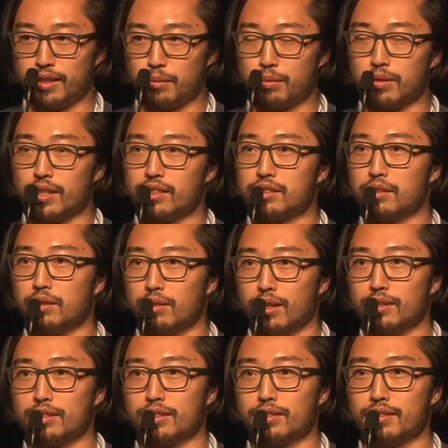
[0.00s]
plus
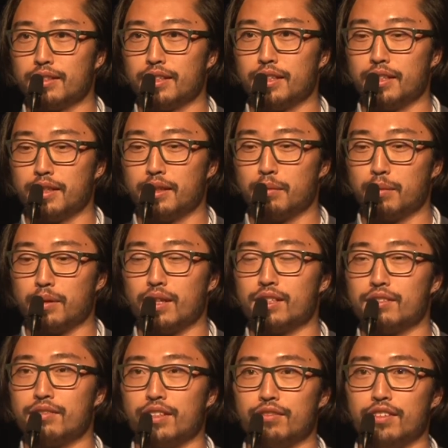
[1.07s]
200
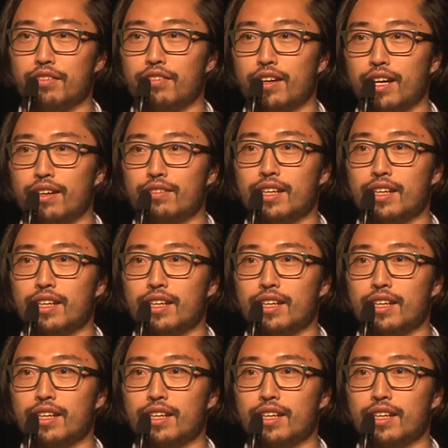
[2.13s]
plus 55.